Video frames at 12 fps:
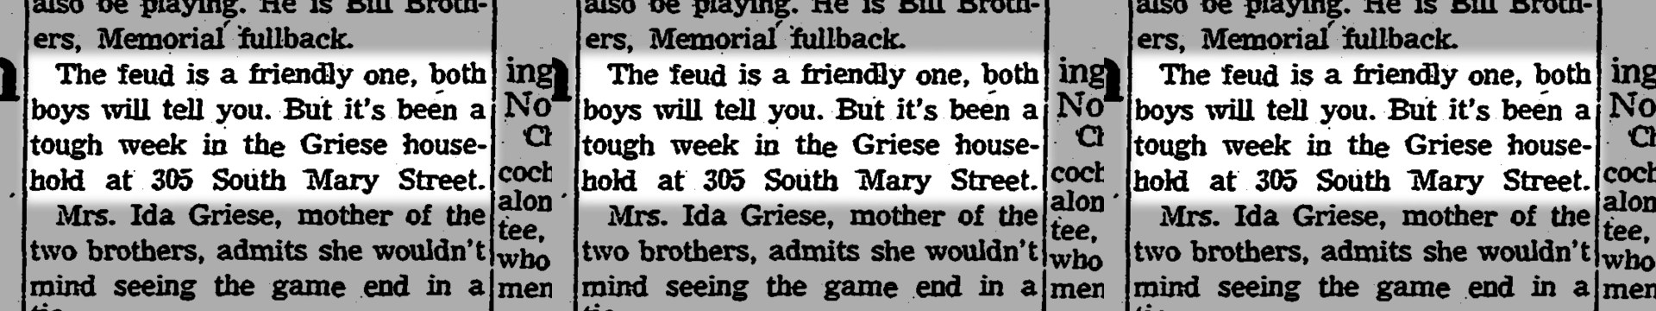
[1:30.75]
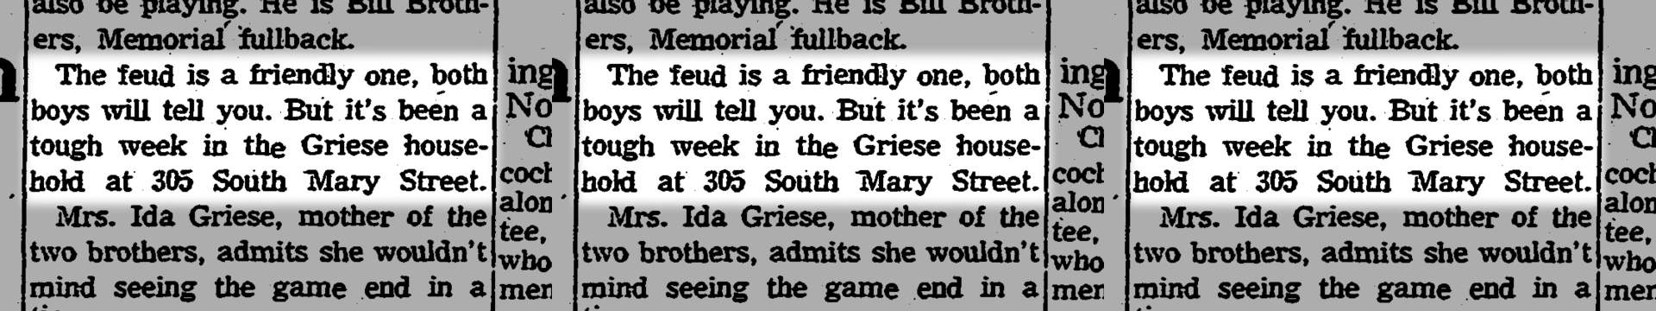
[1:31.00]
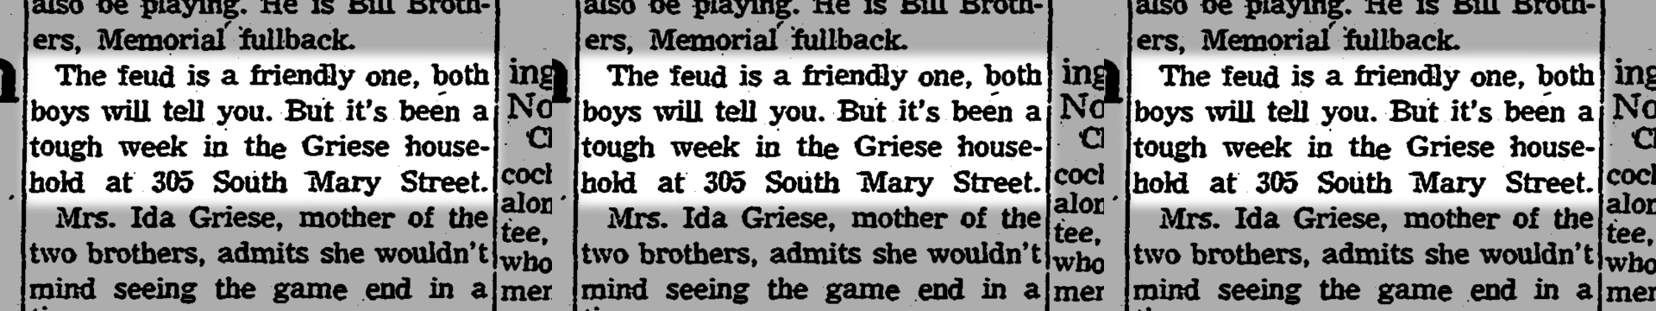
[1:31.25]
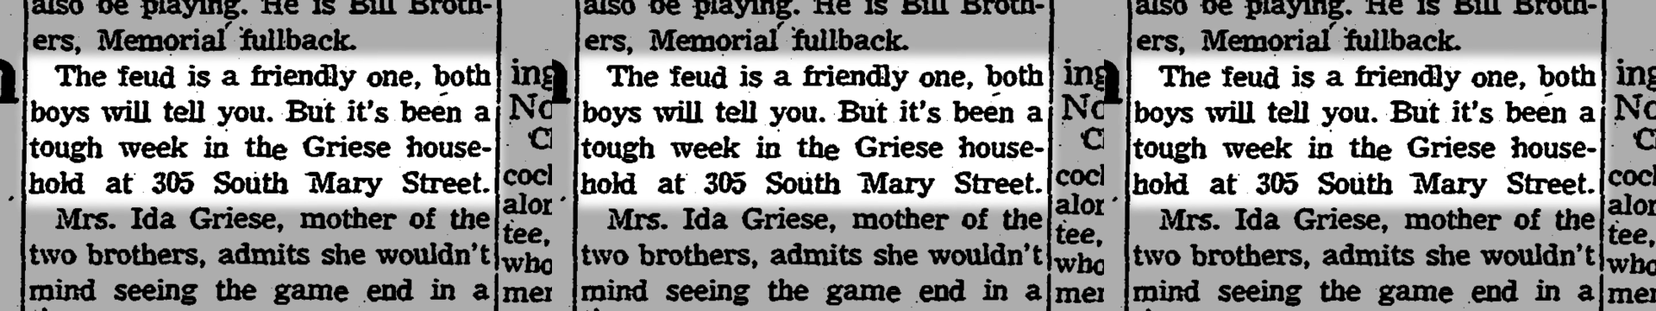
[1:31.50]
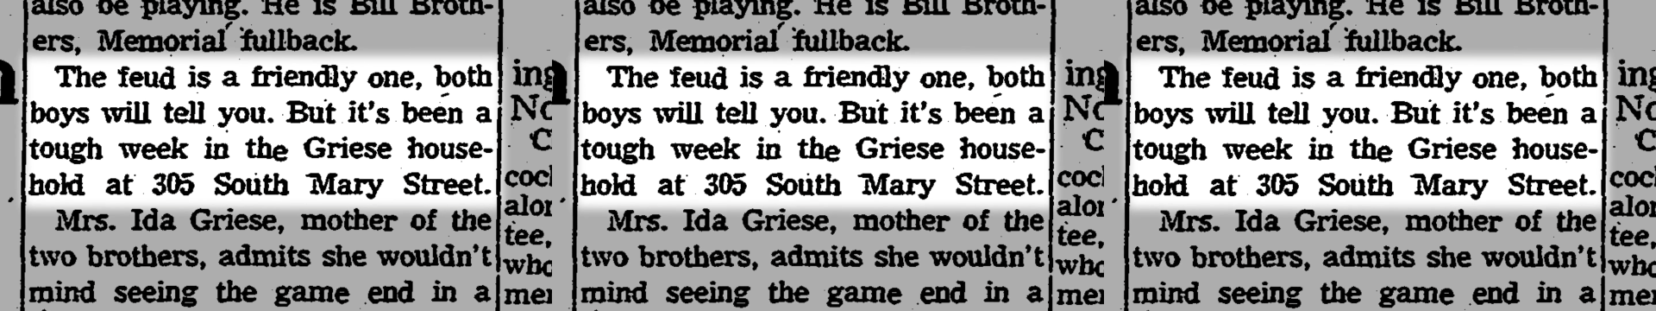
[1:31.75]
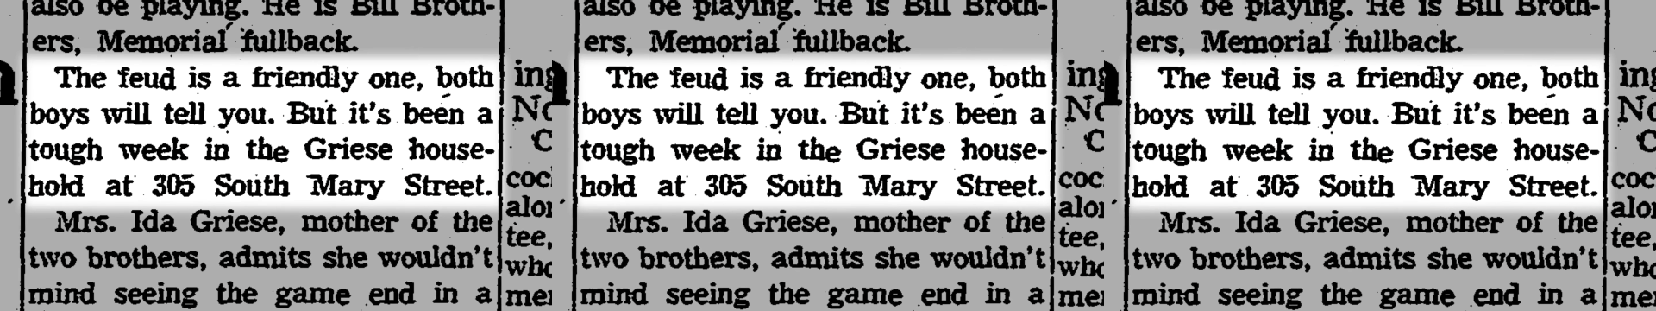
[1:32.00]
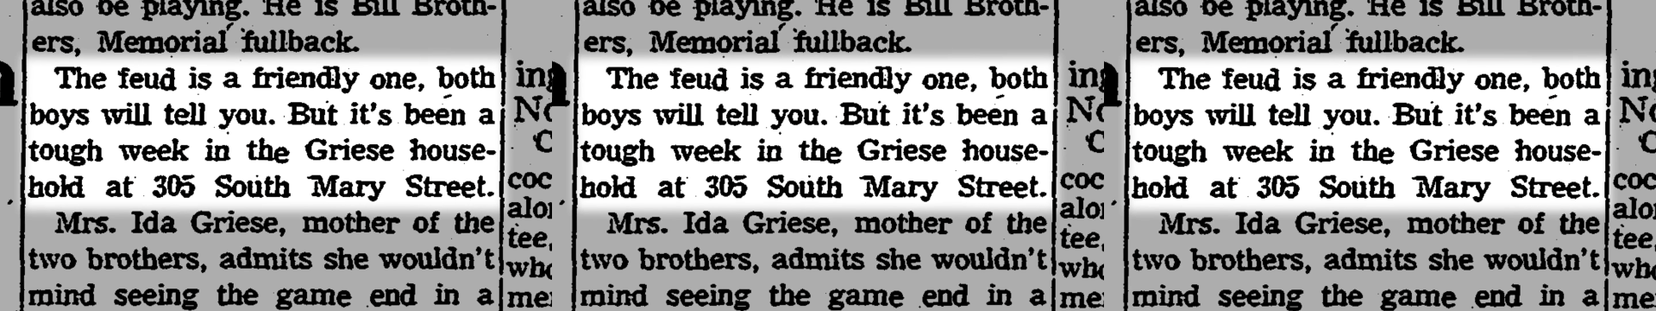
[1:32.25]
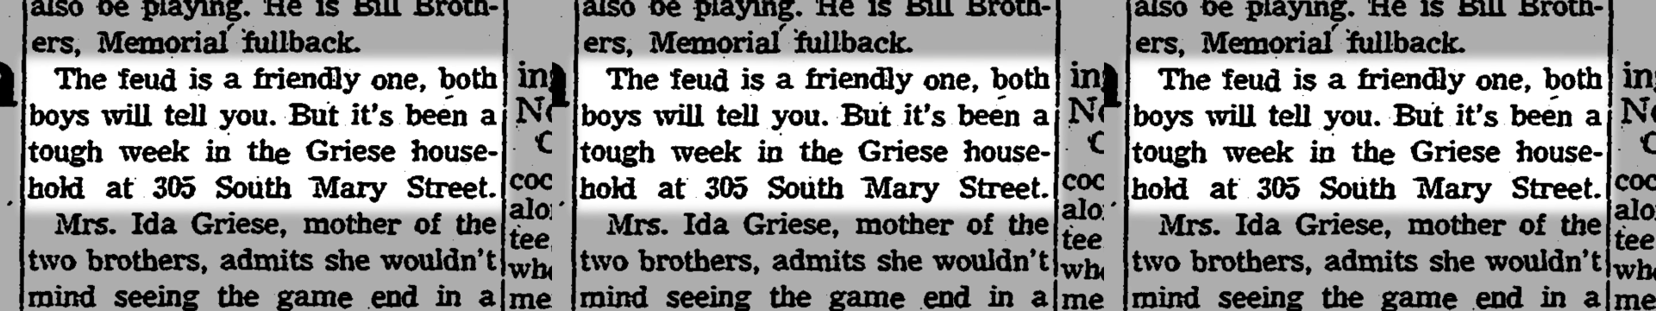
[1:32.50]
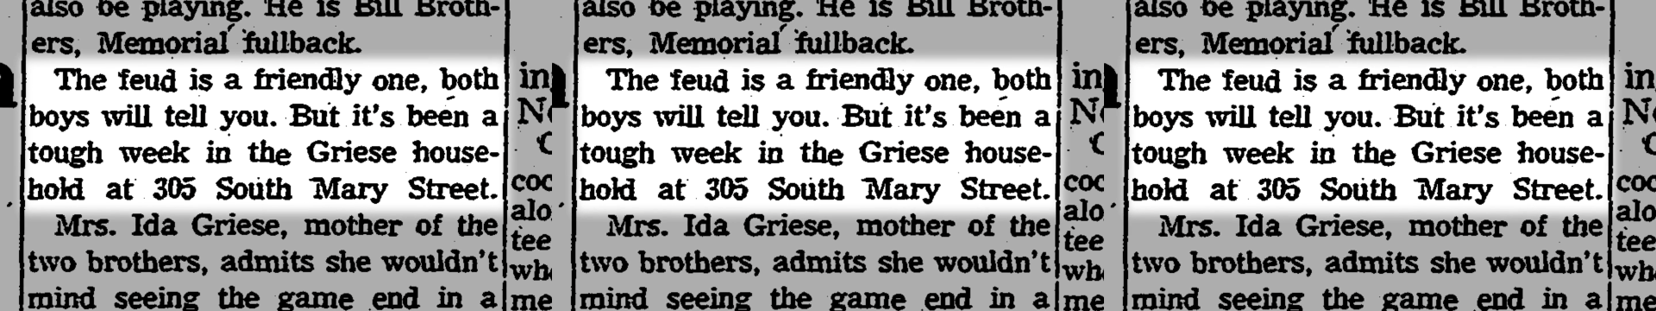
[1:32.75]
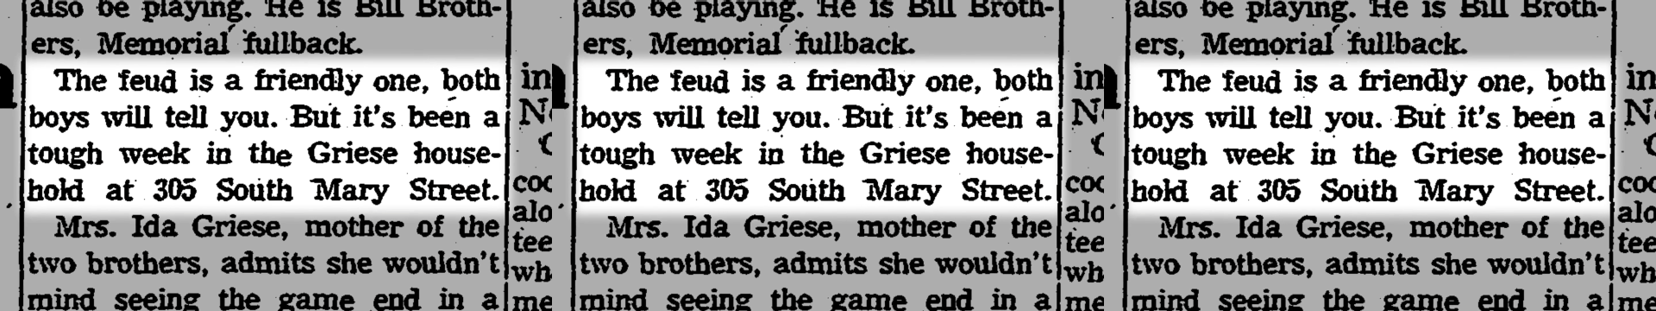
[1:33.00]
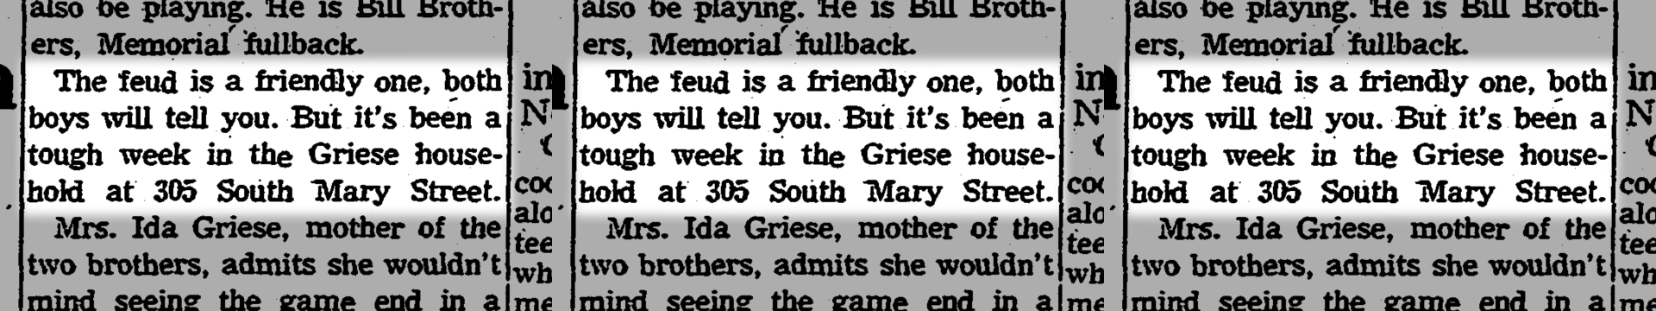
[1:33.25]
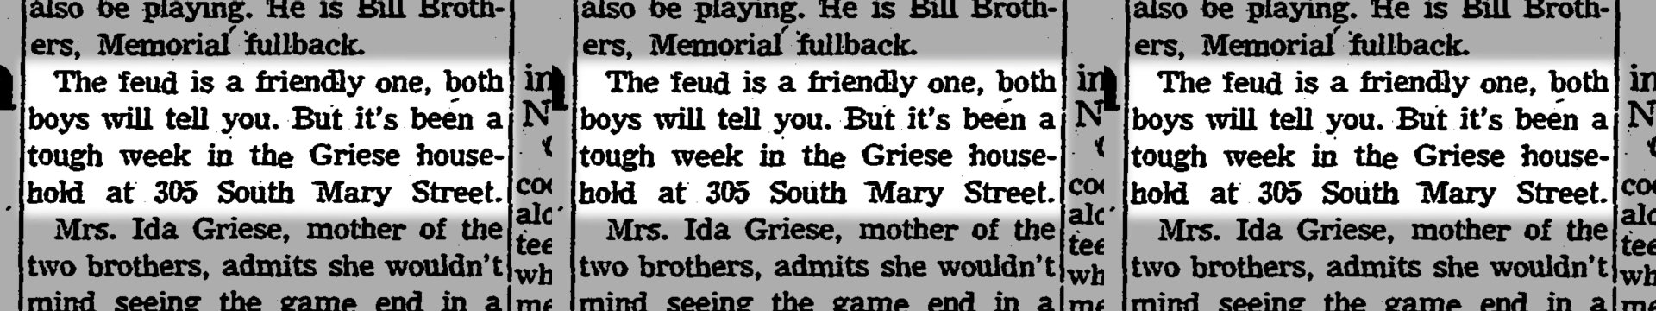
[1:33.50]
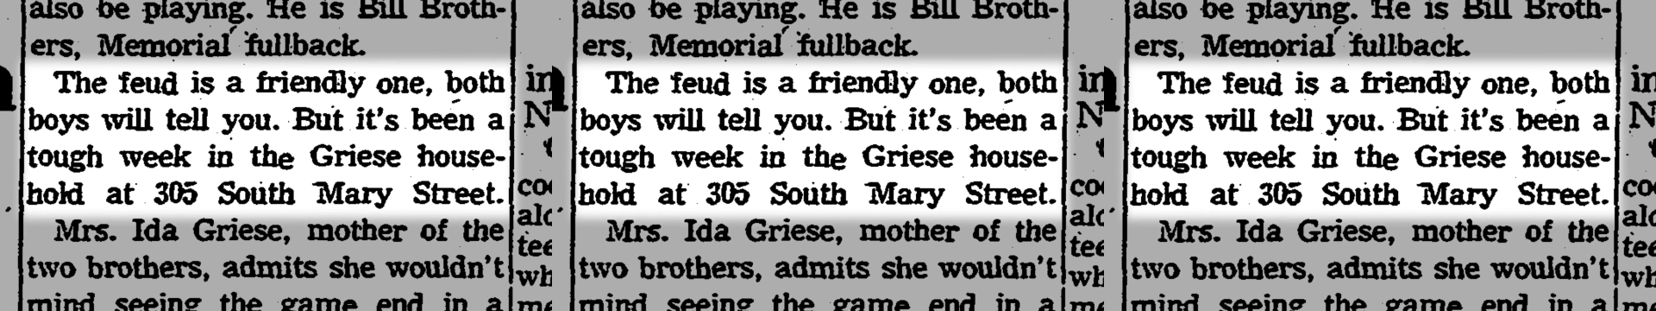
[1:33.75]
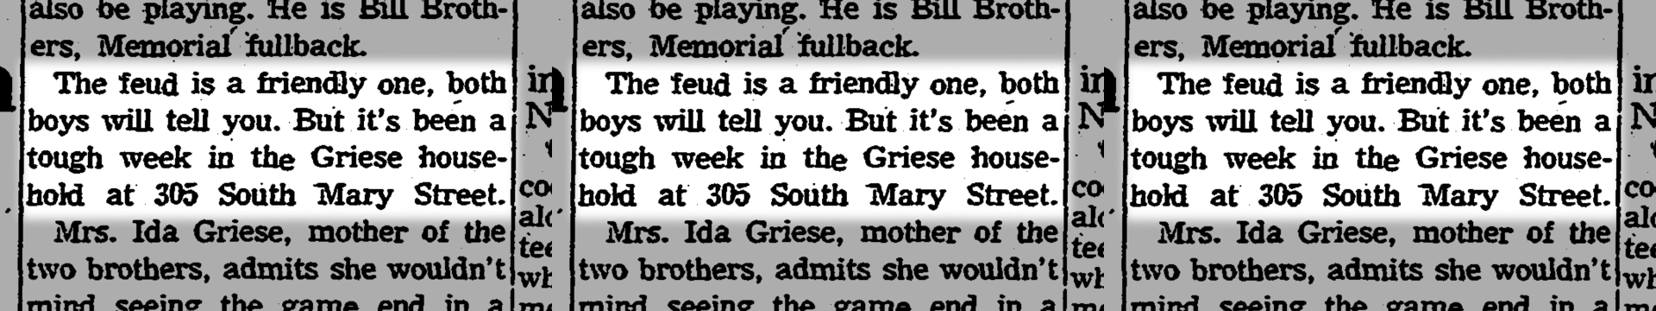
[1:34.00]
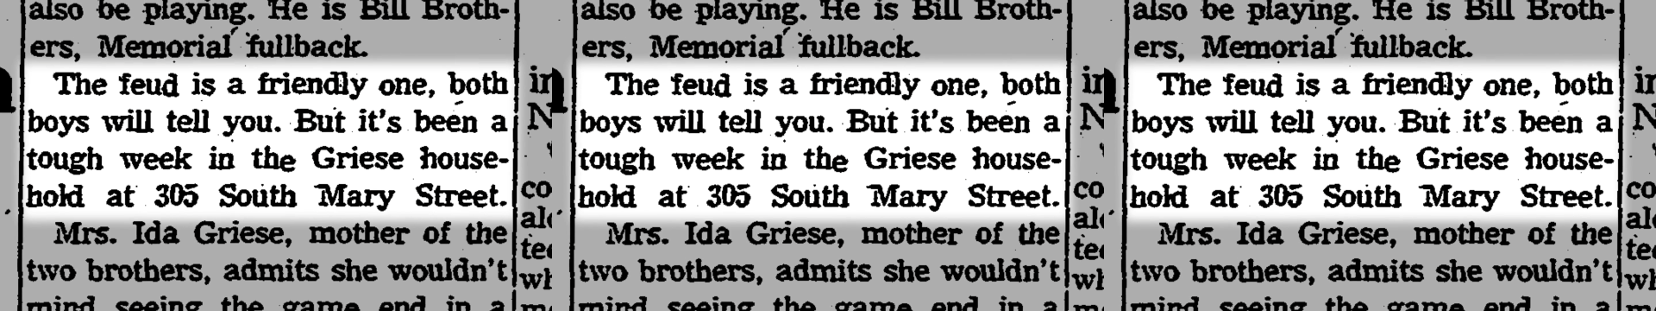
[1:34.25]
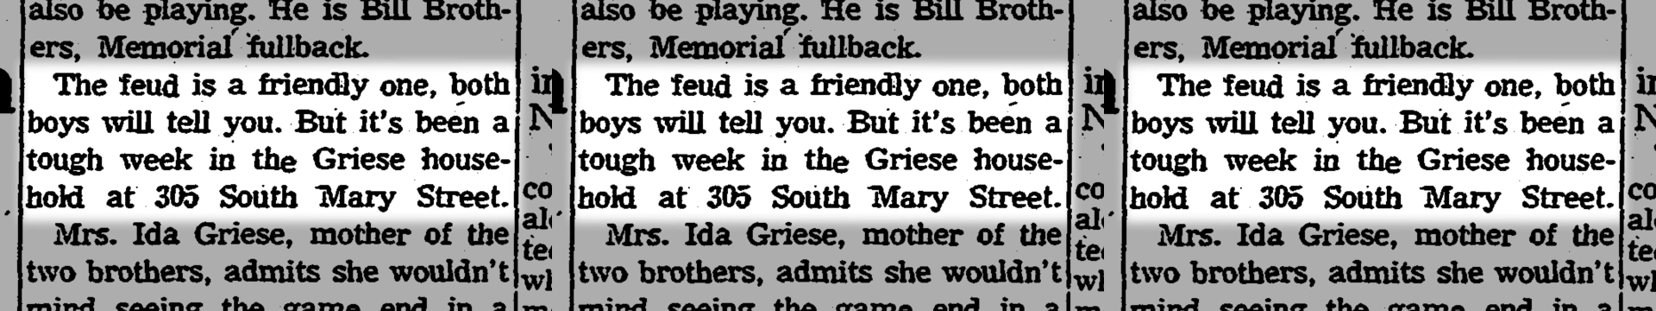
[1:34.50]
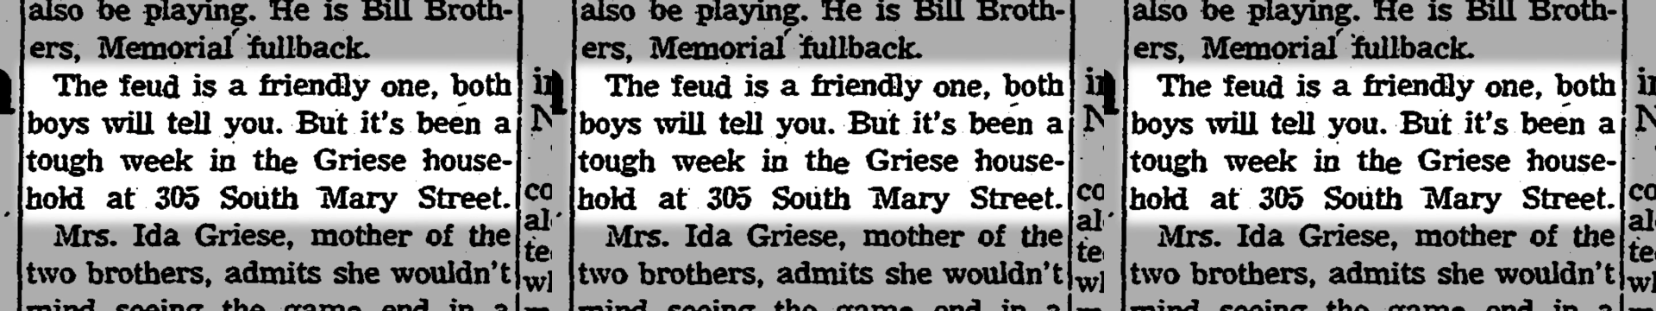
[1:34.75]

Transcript: [unreadable: no face in view]